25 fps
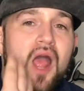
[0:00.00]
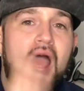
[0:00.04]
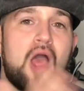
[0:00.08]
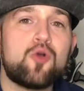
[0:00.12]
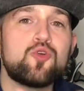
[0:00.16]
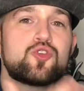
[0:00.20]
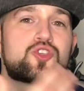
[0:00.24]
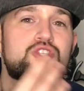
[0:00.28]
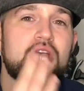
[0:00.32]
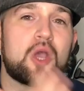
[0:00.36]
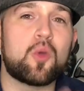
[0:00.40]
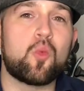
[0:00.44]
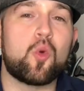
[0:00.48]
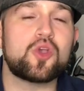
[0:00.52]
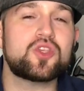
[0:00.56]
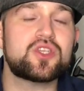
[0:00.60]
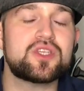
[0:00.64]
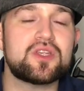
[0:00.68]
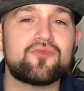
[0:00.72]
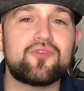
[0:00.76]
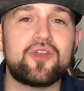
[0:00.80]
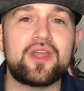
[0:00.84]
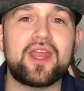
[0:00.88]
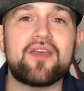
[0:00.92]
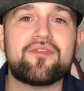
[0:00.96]
I also
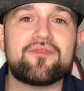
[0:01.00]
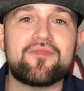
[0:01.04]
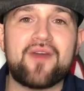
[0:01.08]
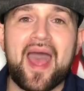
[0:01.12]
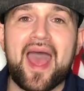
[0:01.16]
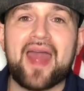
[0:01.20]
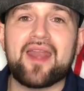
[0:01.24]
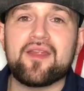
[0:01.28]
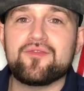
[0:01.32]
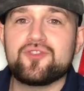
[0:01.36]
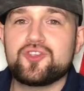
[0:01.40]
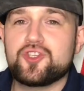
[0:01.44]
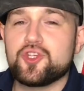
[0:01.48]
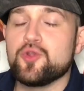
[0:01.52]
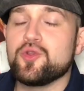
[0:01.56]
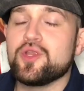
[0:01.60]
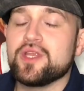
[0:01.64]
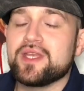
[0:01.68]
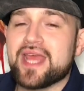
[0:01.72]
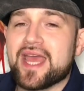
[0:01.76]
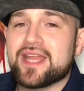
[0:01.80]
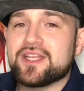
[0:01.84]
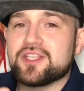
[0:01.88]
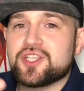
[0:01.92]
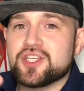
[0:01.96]
wasn't really a fan of Judi
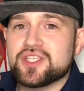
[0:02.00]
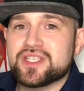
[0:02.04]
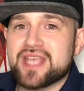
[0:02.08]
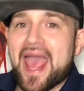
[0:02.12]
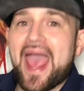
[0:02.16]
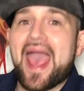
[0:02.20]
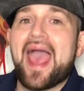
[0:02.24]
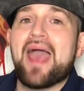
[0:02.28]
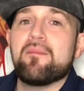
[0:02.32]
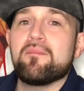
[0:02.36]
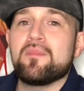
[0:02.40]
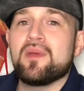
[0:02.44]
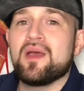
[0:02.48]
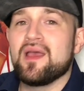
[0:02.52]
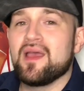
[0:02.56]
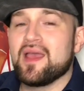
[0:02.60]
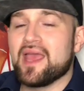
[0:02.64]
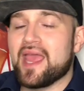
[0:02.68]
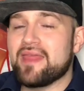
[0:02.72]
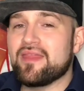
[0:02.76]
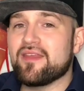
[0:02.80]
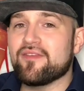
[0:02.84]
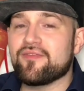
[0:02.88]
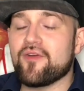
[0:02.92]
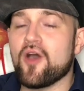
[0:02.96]
Dench's M
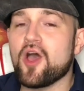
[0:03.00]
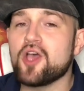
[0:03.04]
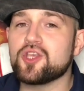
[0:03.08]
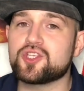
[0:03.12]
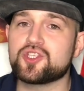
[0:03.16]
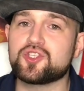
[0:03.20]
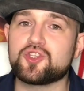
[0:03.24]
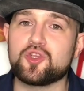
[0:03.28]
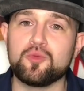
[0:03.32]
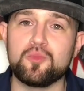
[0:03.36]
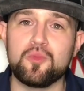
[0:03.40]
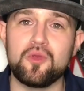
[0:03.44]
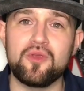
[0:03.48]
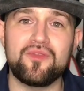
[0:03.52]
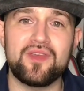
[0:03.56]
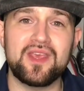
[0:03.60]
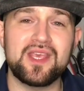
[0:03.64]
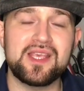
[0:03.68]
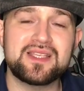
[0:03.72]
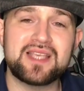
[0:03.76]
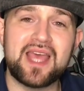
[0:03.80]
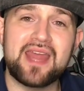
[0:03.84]
in the first 2 movies.